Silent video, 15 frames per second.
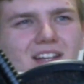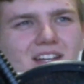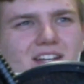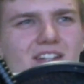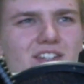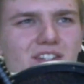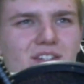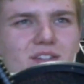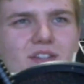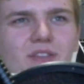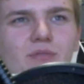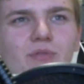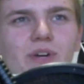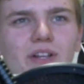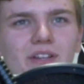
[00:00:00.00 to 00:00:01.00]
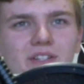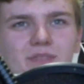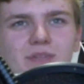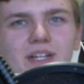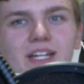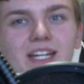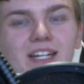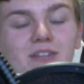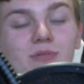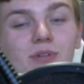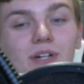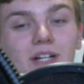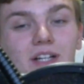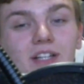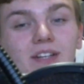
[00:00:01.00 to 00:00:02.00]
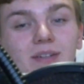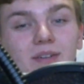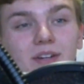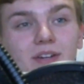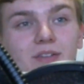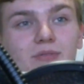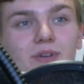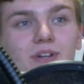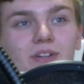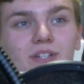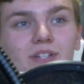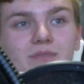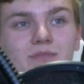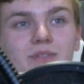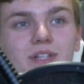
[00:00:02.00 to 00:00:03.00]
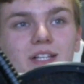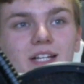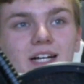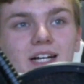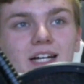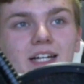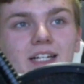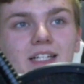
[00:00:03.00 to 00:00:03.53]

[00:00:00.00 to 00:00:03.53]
It's just the realism. They need to work on the realism a lot.